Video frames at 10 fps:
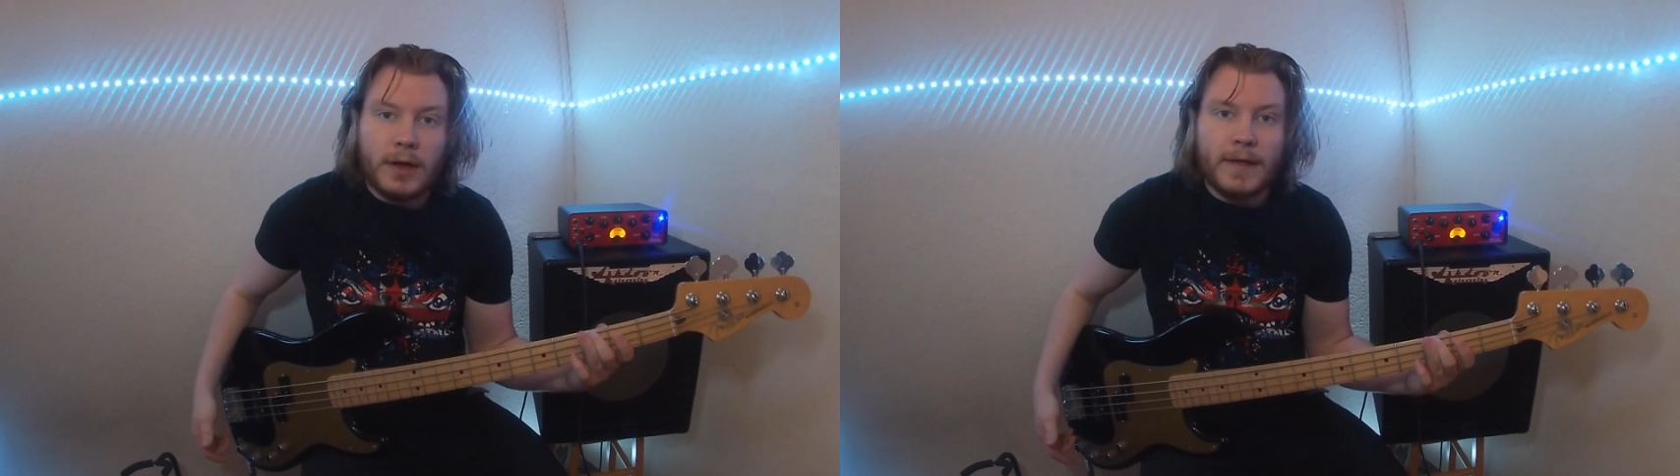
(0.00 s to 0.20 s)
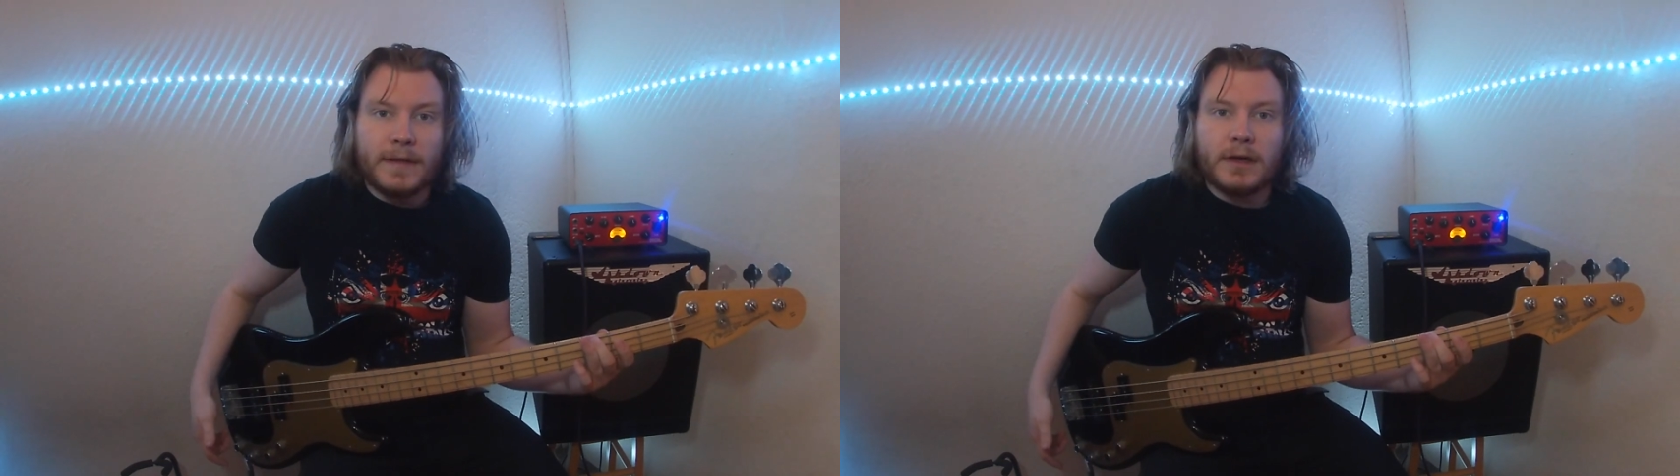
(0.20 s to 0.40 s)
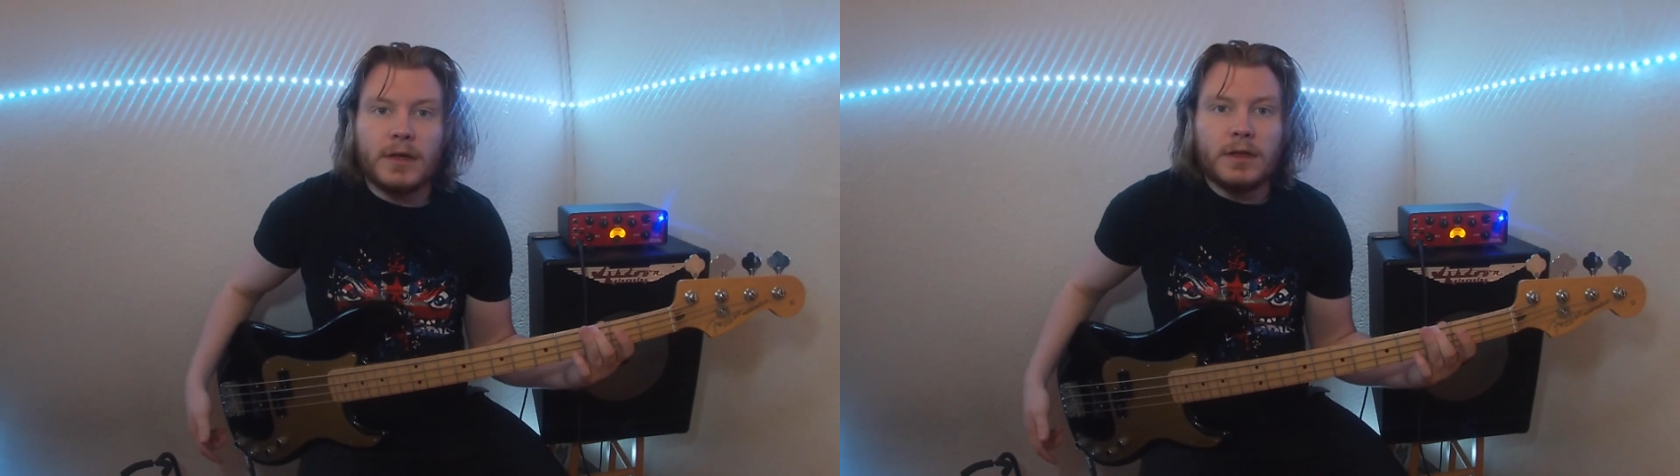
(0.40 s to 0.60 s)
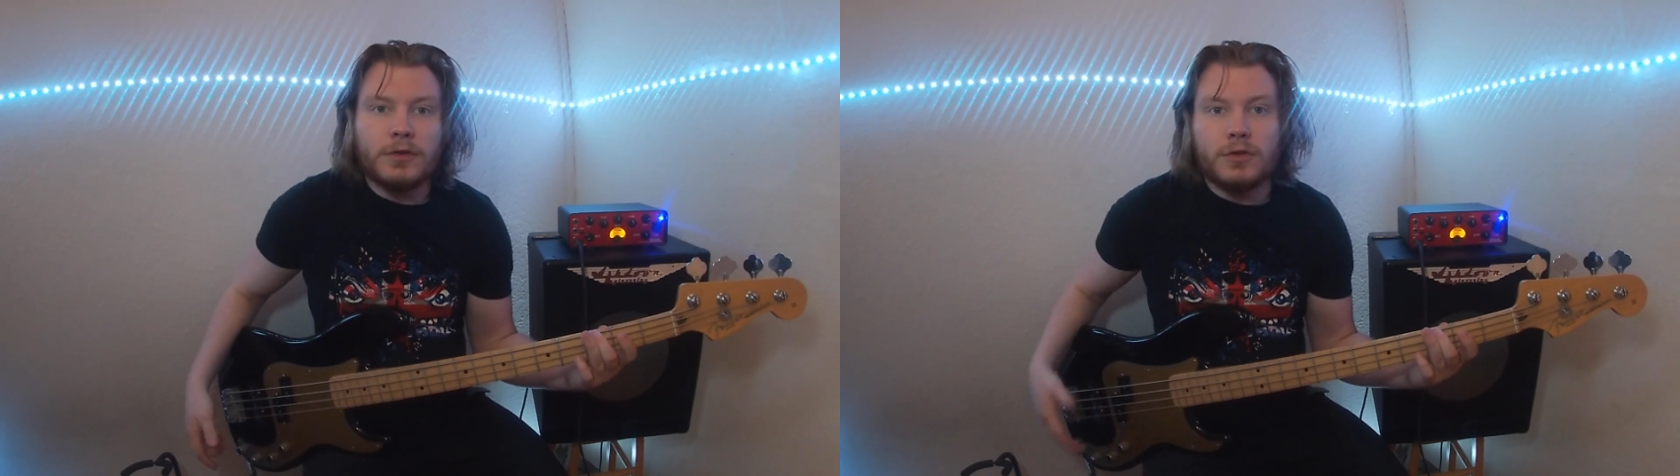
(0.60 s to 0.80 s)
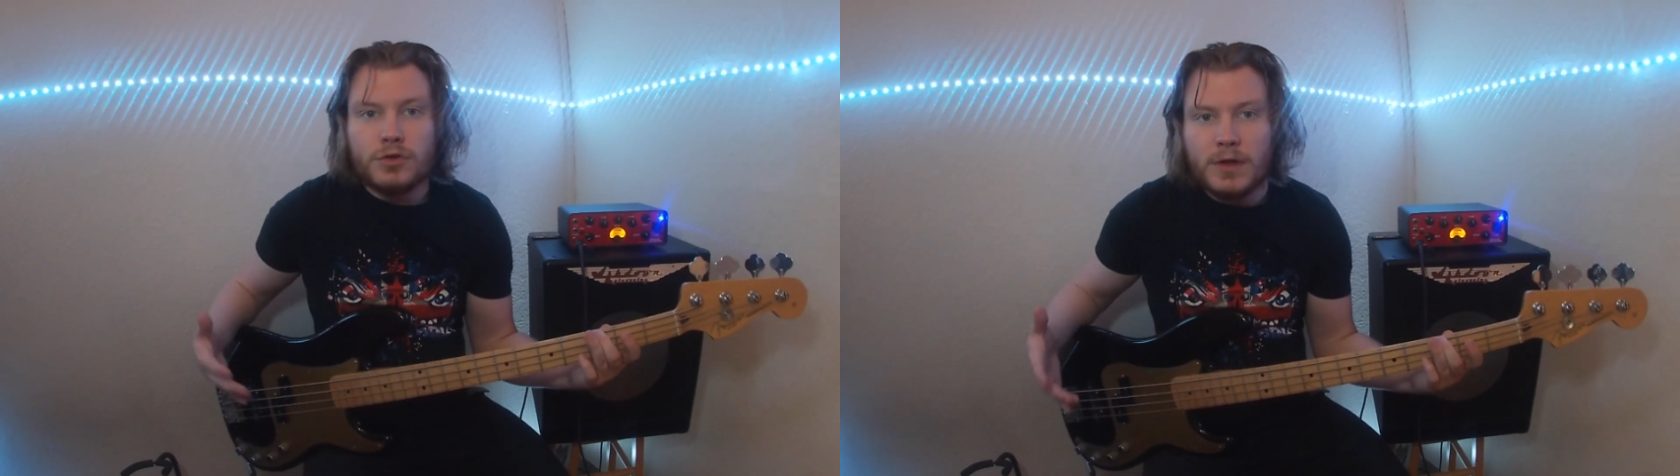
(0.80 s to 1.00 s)
and that
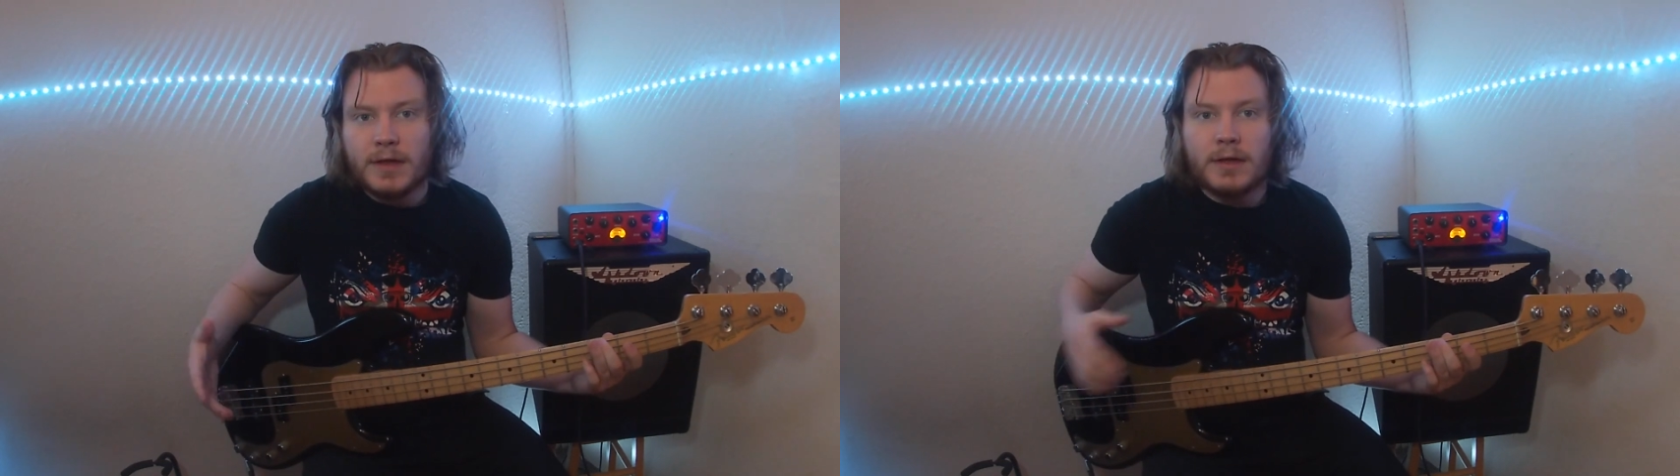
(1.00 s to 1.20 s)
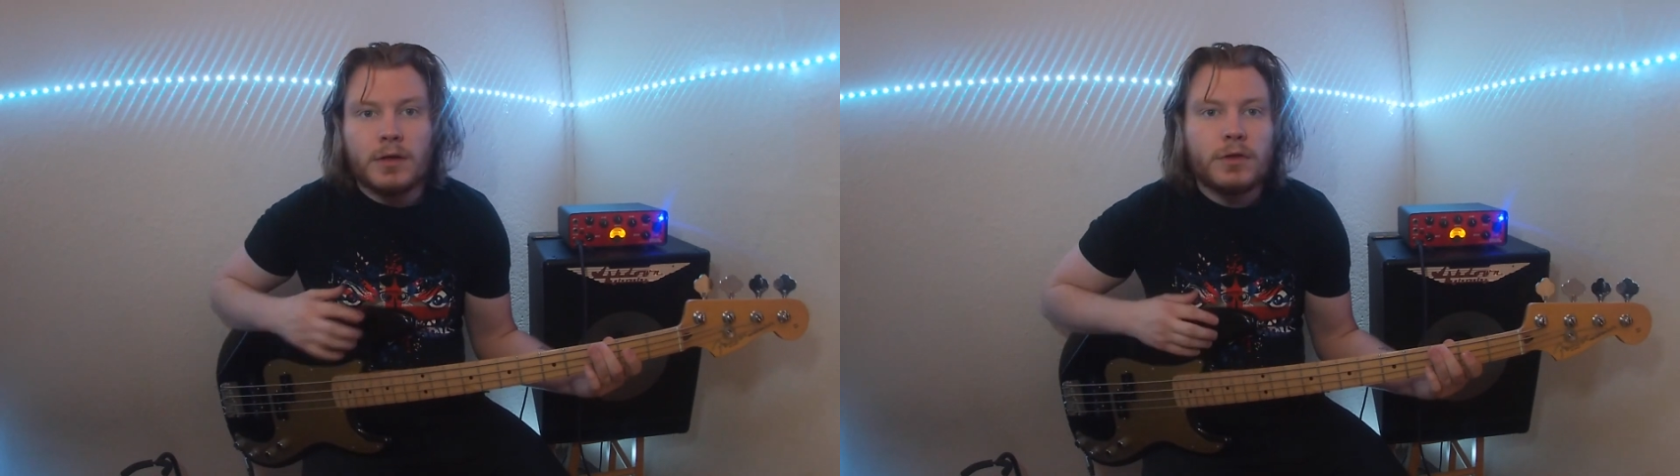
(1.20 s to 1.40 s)
is G,